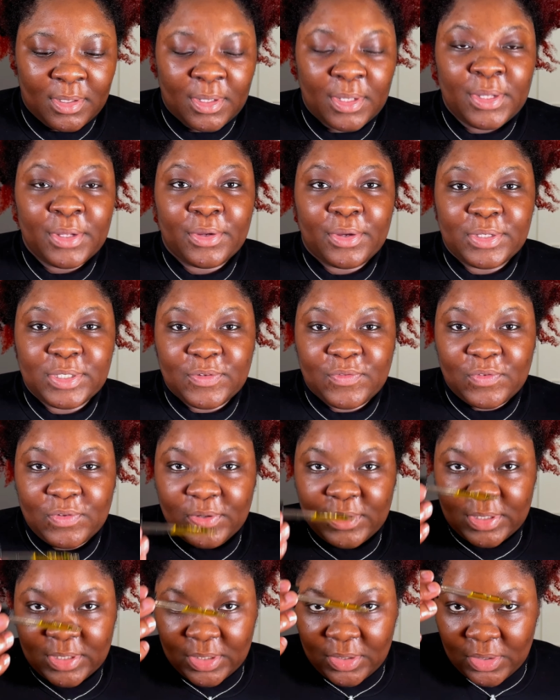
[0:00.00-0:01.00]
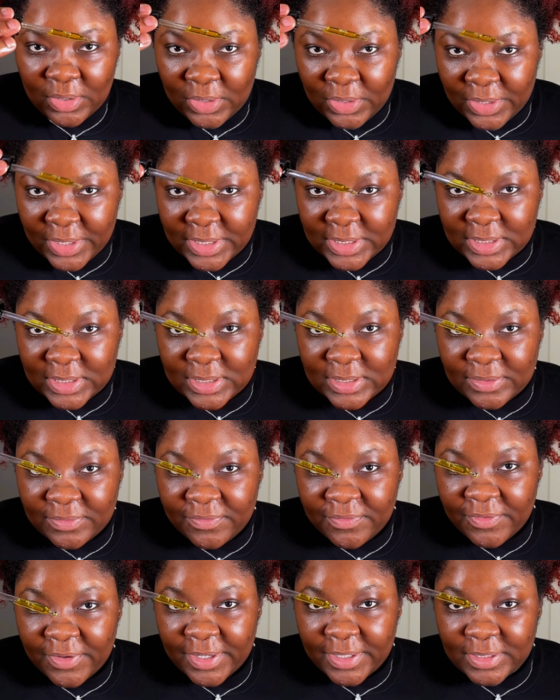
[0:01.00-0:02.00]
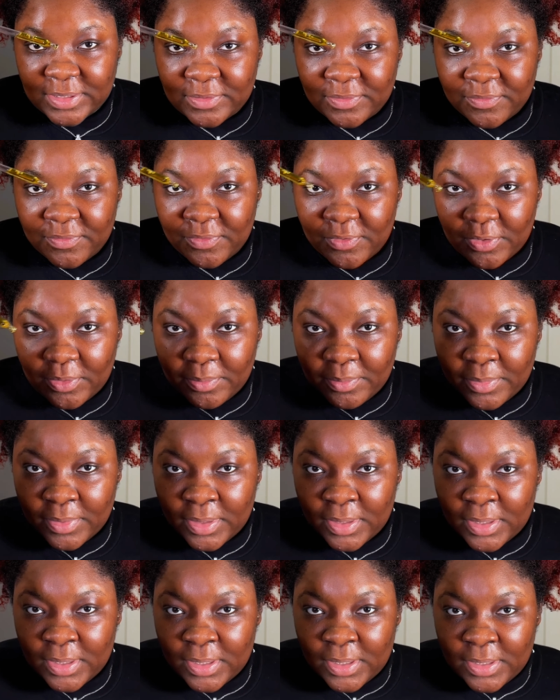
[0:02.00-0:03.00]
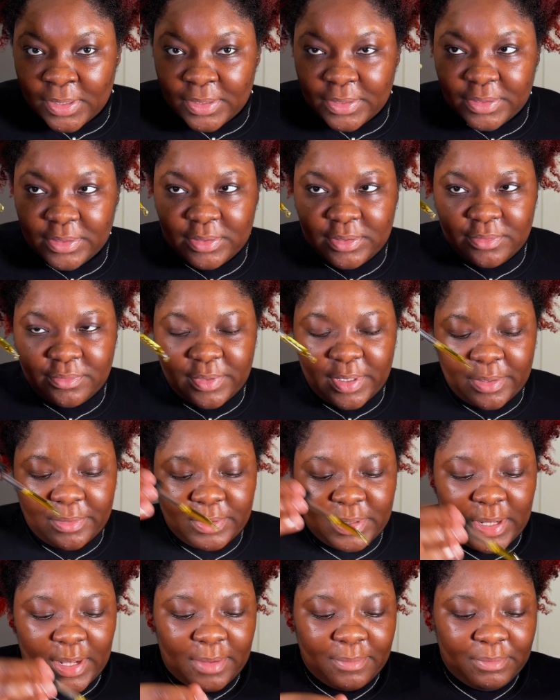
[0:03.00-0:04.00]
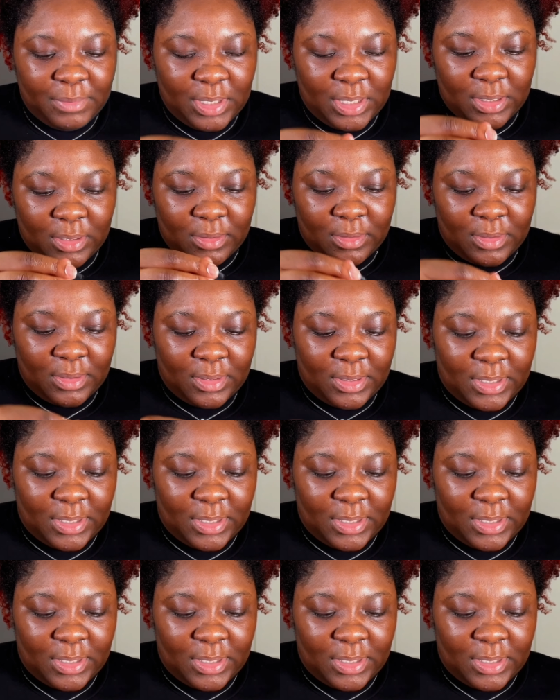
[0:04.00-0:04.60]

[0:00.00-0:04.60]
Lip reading: because if you look, the color is different from the regular male.